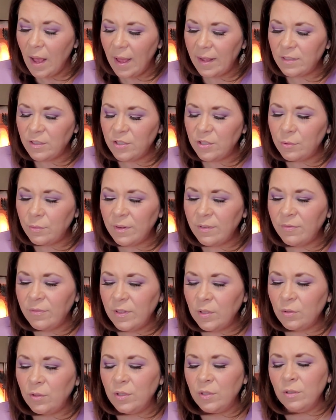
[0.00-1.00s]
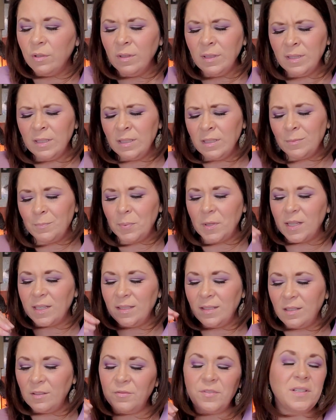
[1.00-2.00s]
And so I feel you're in this
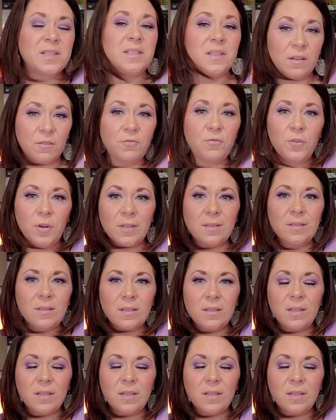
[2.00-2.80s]
place of indifference